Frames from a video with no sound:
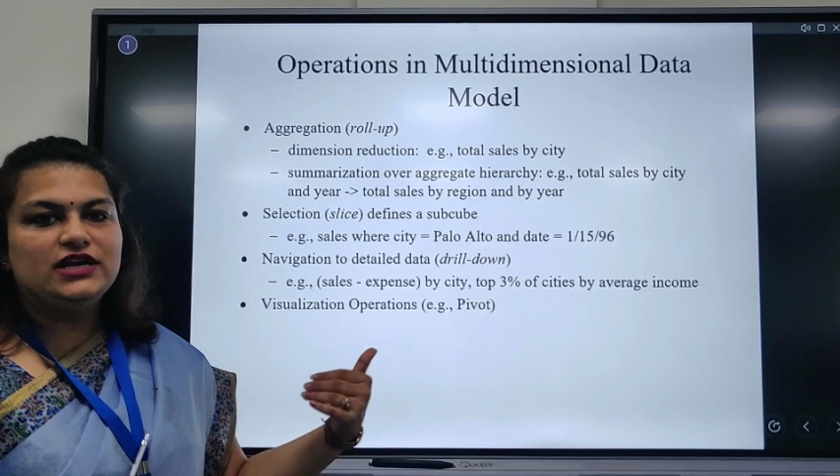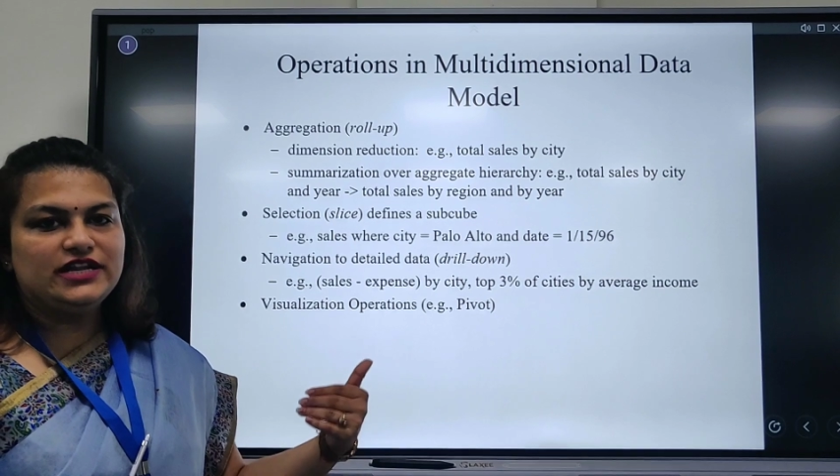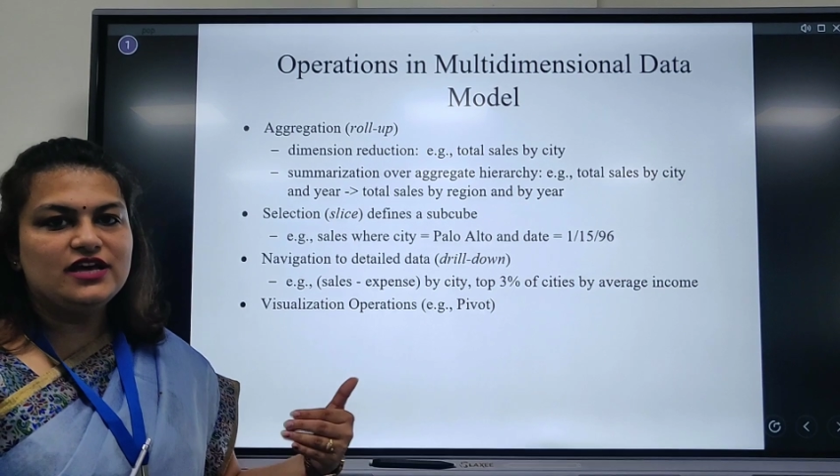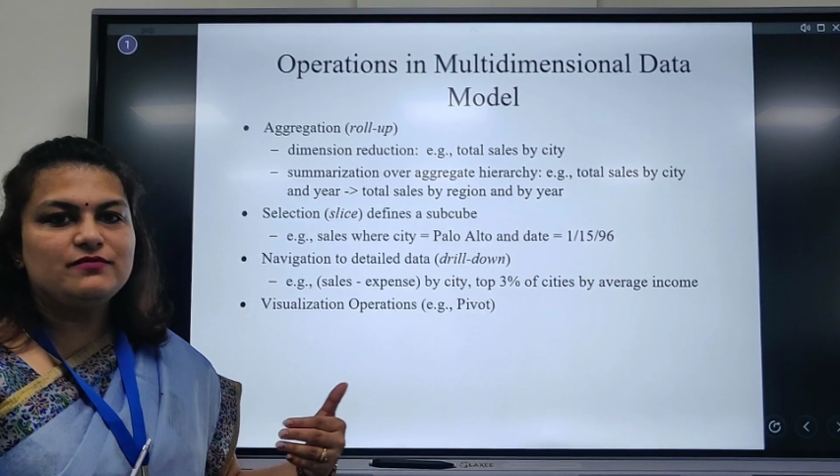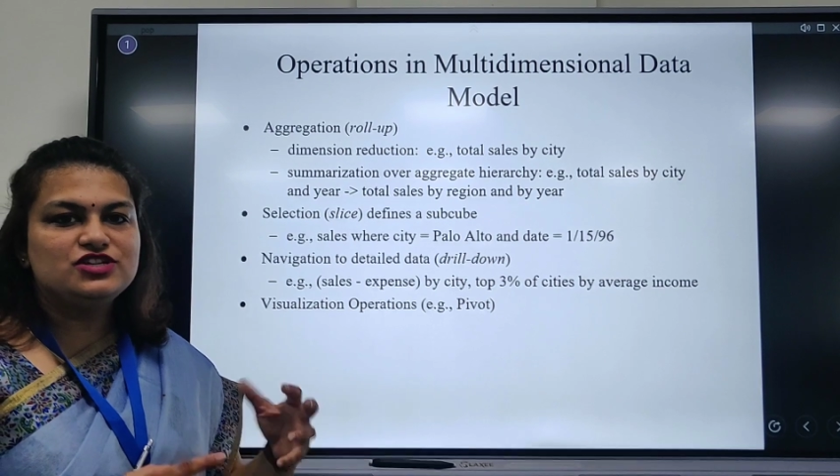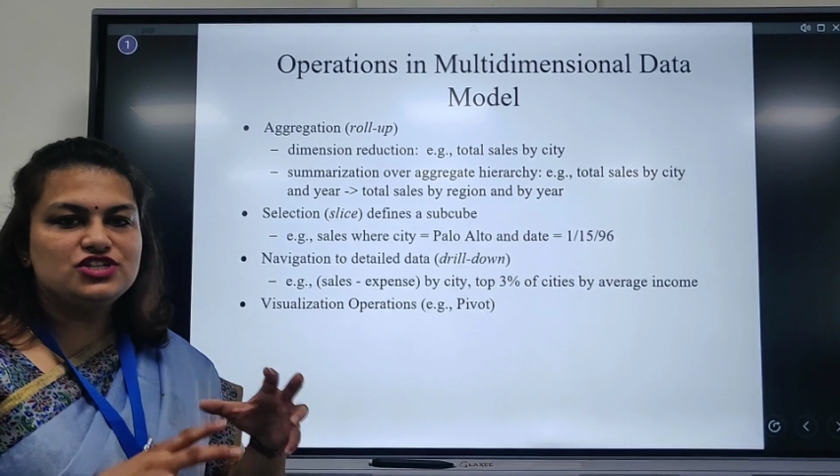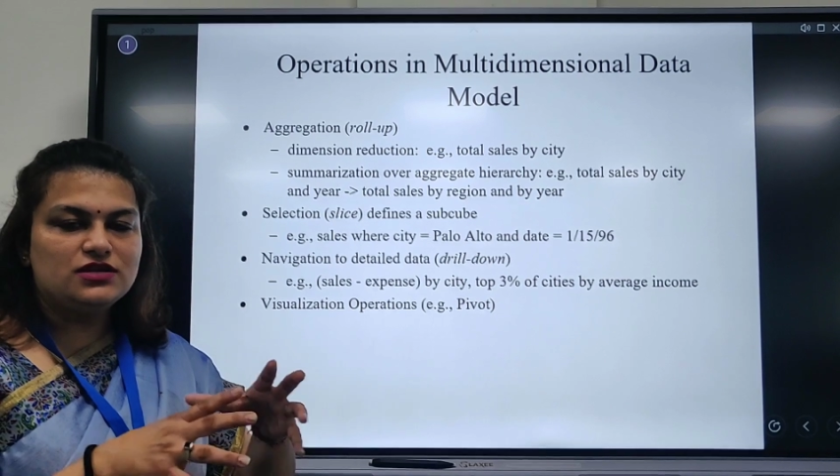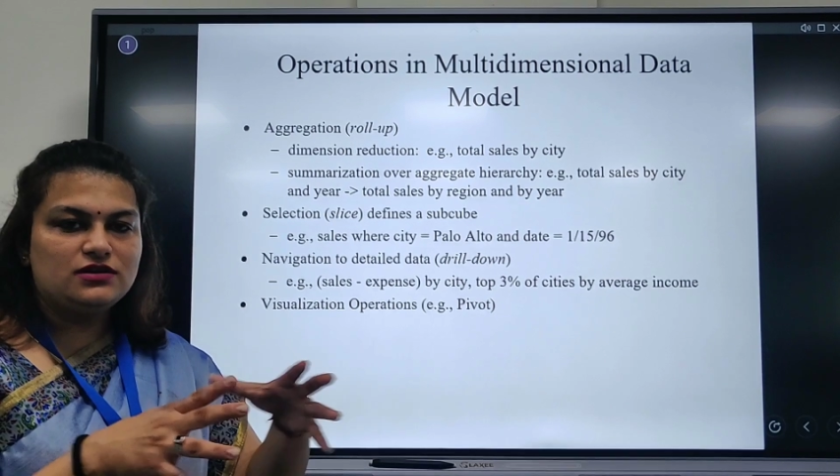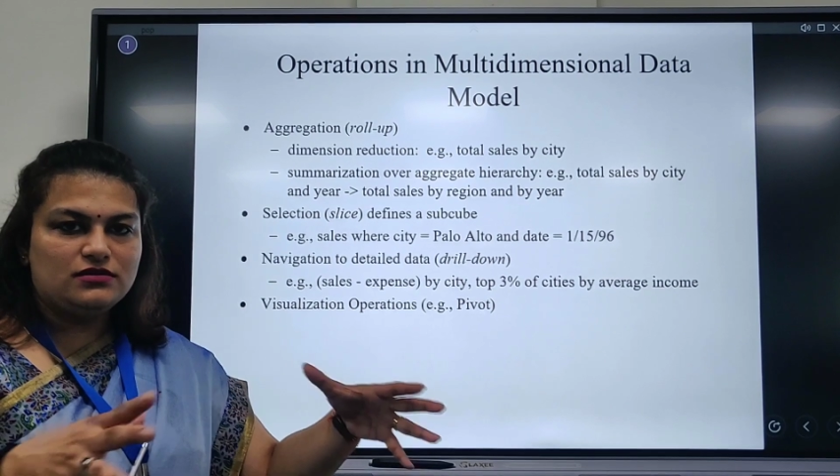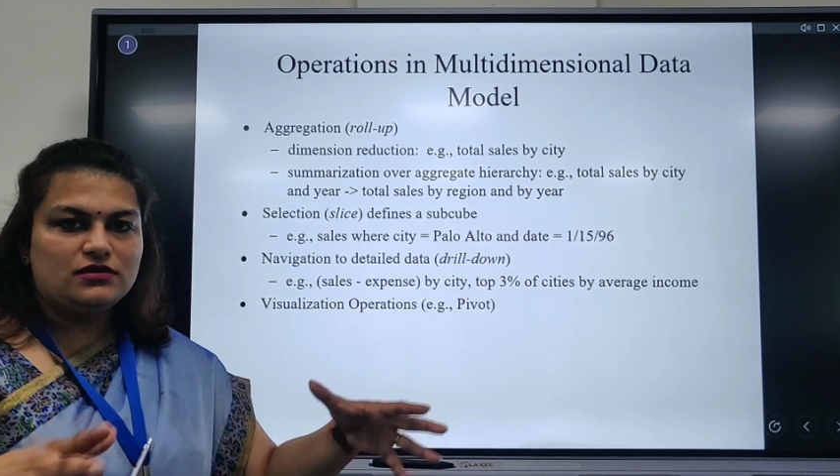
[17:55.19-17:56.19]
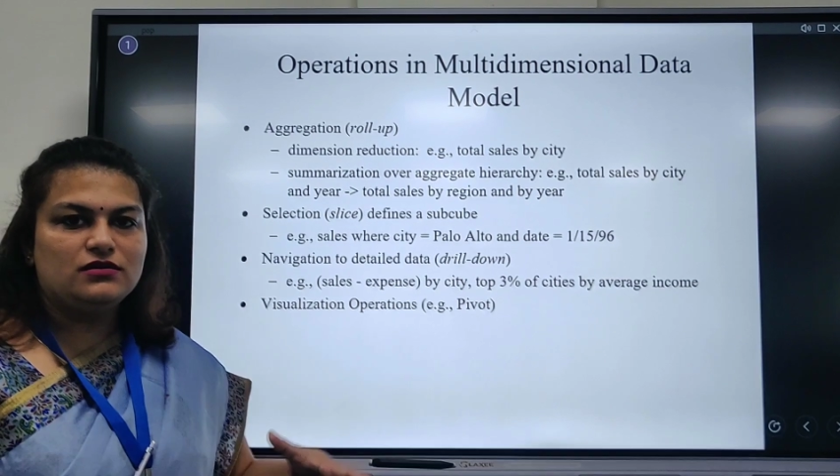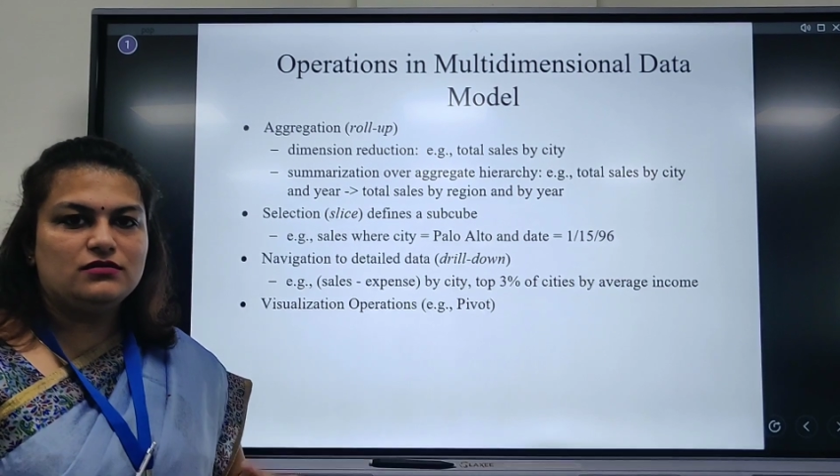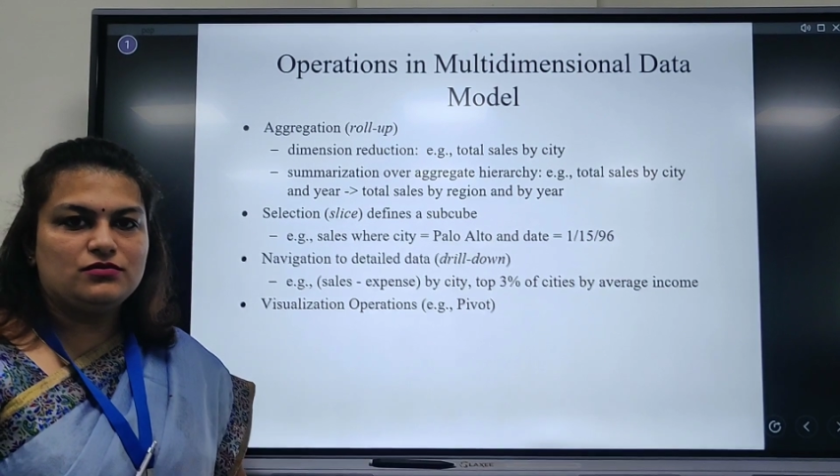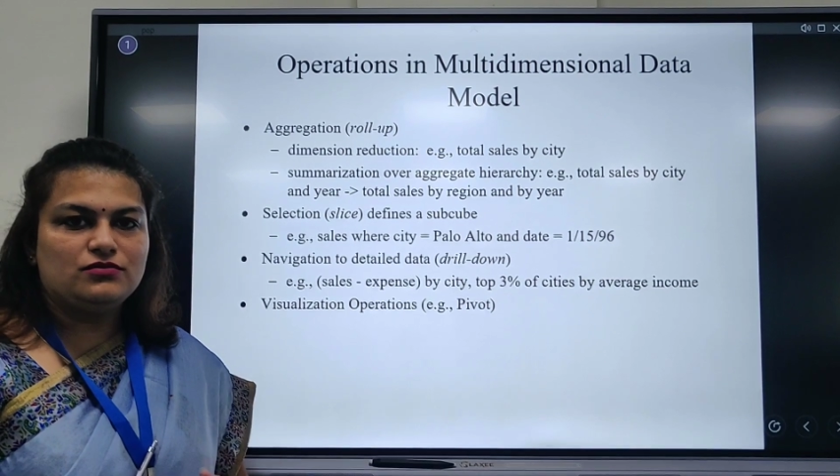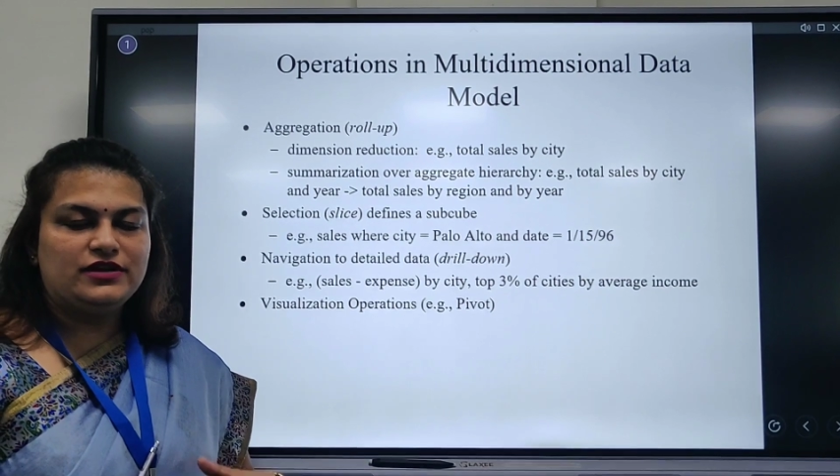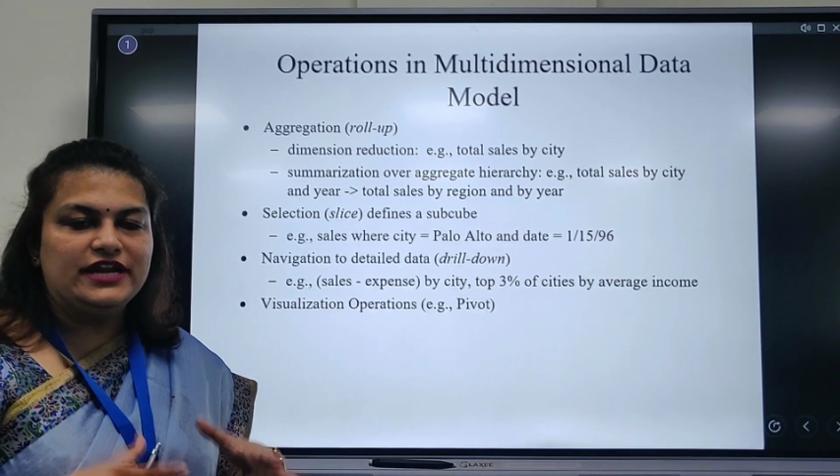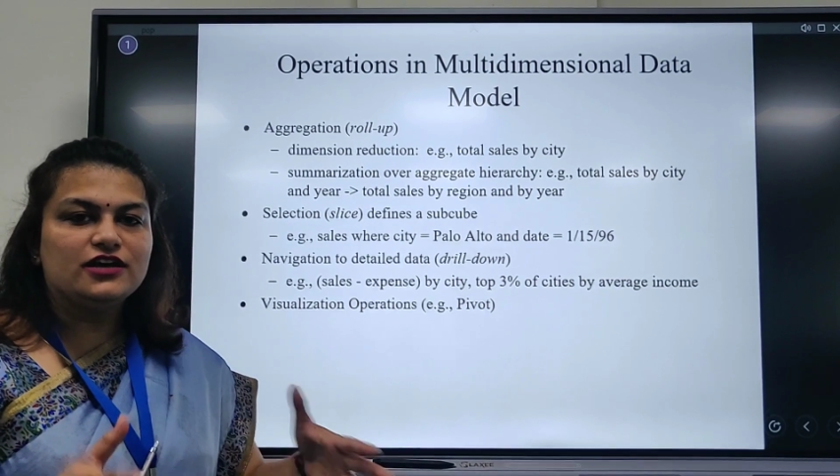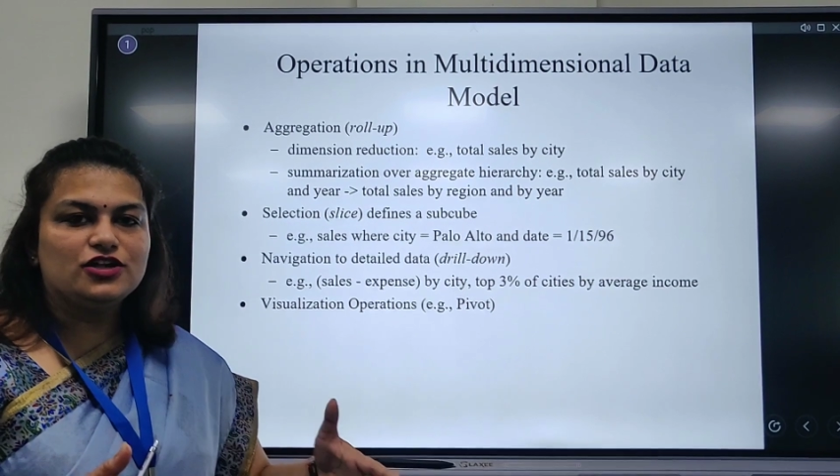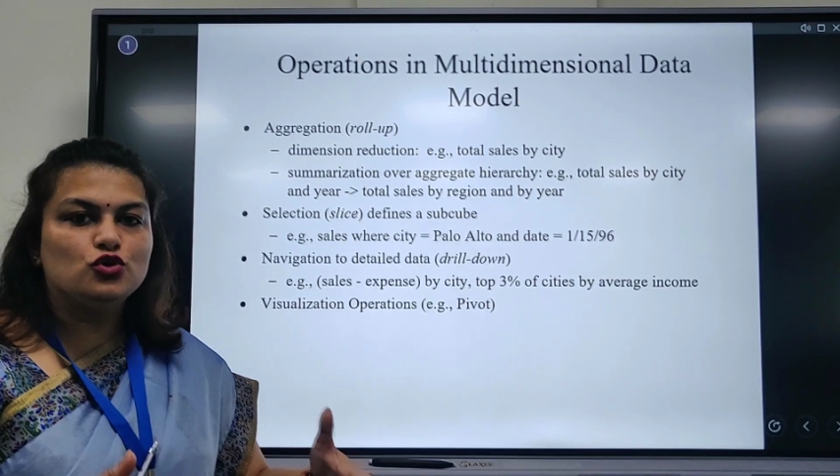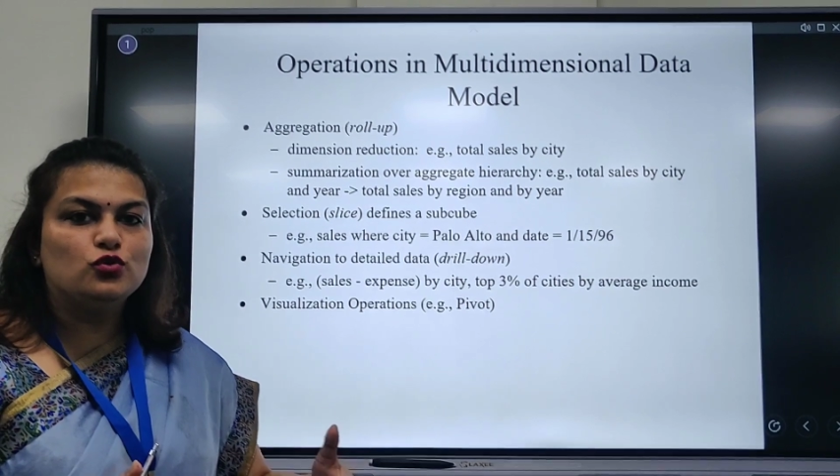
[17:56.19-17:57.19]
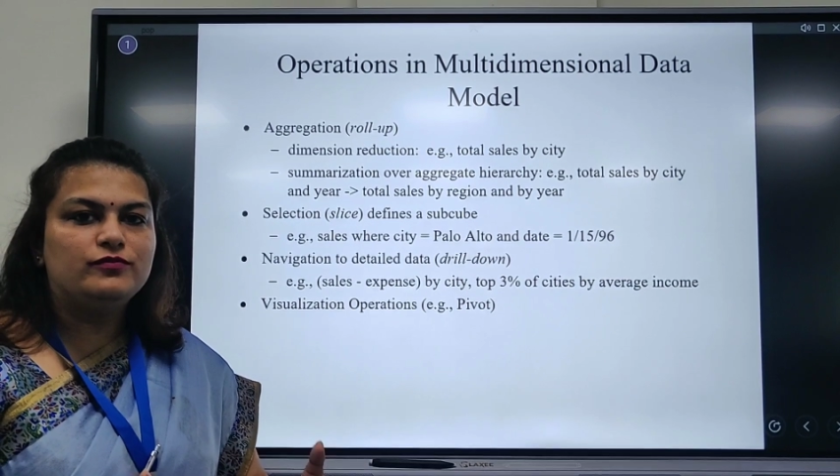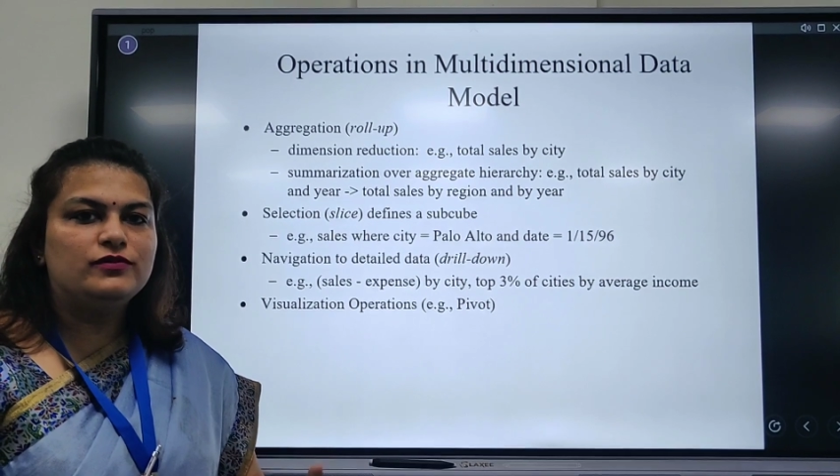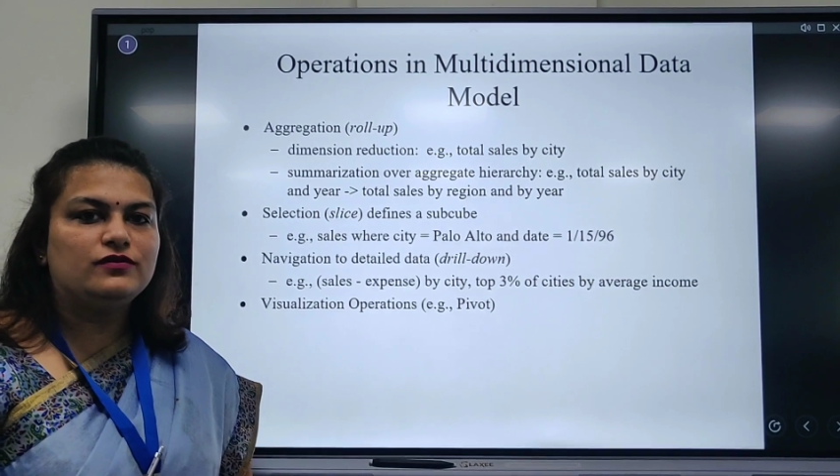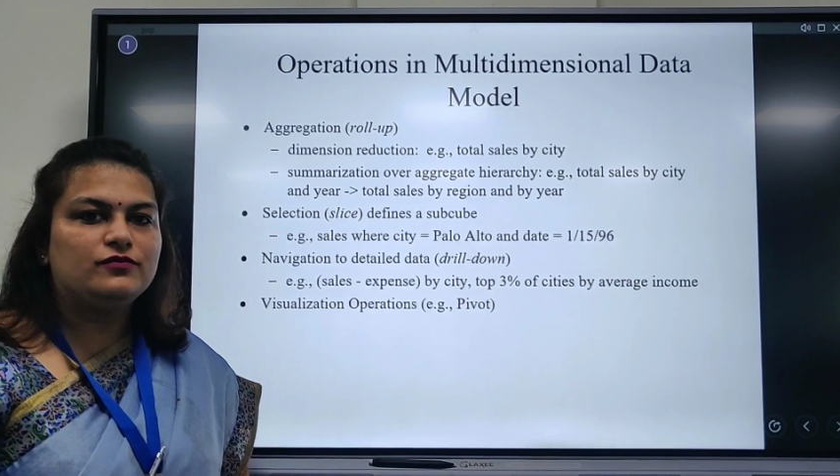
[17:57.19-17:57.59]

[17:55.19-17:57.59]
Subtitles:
multi-dimensional data cube,